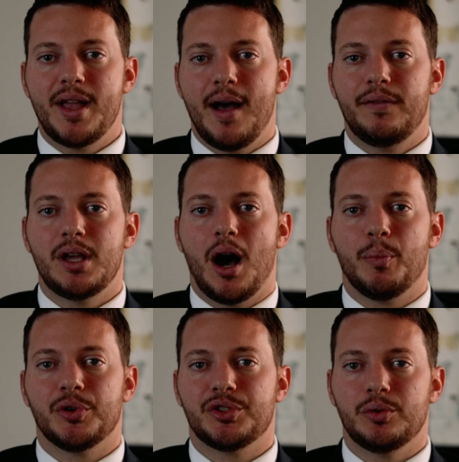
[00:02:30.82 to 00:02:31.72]
have the
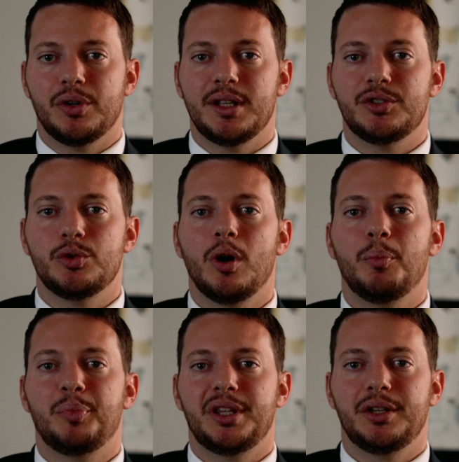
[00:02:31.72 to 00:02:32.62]
opportunity to
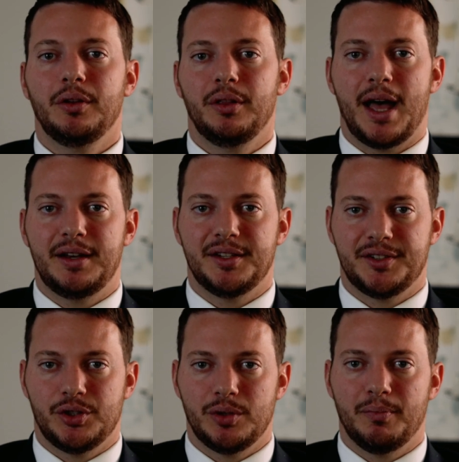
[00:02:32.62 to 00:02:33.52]
appeal that
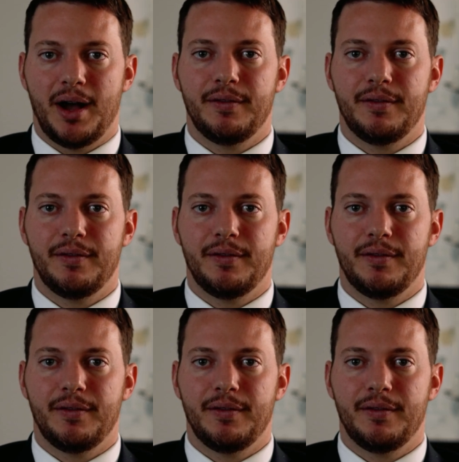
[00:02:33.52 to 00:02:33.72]
decision by